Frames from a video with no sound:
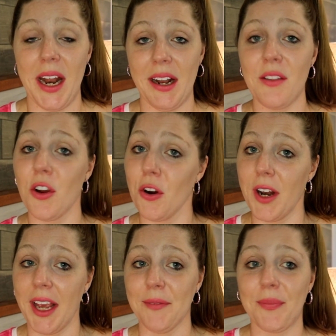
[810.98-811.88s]
and it's
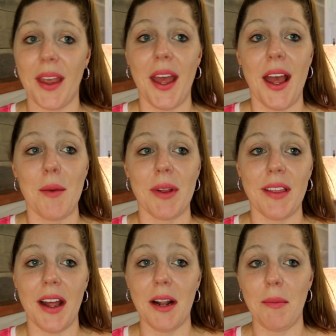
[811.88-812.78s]
hurting. But
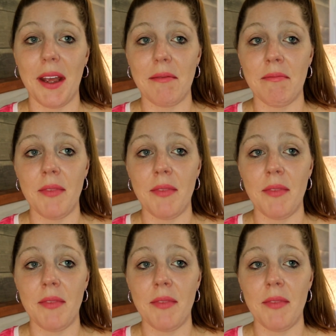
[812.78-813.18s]
then I'm like,